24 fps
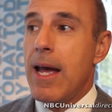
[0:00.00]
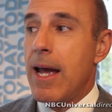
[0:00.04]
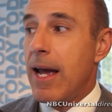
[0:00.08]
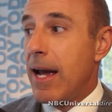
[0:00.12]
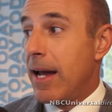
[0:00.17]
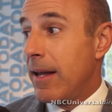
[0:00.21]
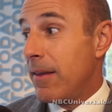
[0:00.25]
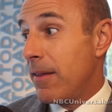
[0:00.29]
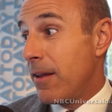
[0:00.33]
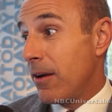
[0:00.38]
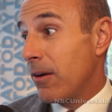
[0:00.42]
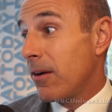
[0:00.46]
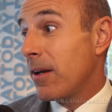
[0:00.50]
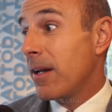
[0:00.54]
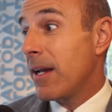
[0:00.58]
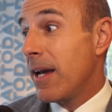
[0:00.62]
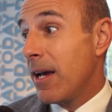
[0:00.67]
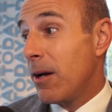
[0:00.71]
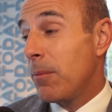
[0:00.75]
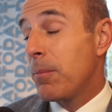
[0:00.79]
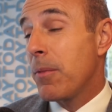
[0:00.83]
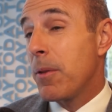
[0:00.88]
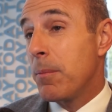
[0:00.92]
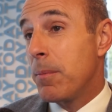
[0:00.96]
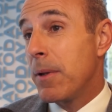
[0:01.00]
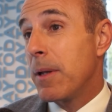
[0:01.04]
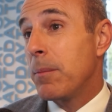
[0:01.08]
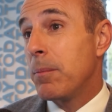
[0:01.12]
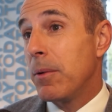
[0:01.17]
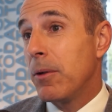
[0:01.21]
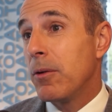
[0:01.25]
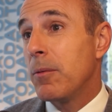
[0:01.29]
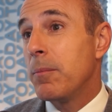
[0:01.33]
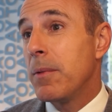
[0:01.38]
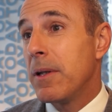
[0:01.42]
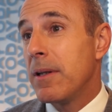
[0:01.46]
and they're going to help the
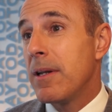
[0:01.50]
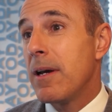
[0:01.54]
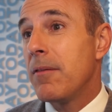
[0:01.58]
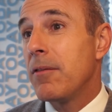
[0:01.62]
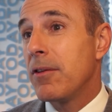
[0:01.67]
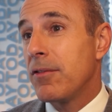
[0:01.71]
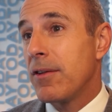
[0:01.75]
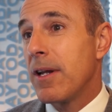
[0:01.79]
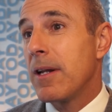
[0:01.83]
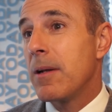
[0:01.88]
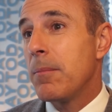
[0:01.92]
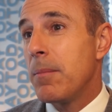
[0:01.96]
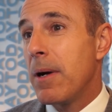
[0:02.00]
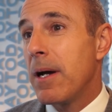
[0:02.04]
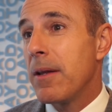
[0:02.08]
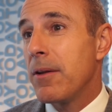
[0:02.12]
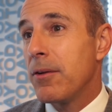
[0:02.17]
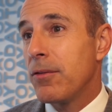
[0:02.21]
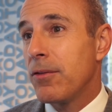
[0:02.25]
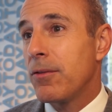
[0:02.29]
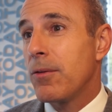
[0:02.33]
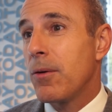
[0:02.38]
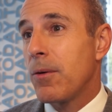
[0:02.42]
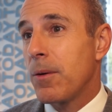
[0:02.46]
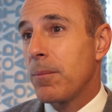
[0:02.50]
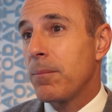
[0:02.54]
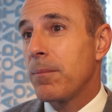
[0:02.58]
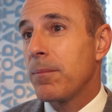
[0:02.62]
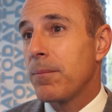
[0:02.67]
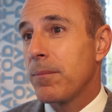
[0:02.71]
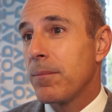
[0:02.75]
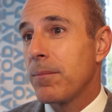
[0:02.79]
people who've been devastated by this storm.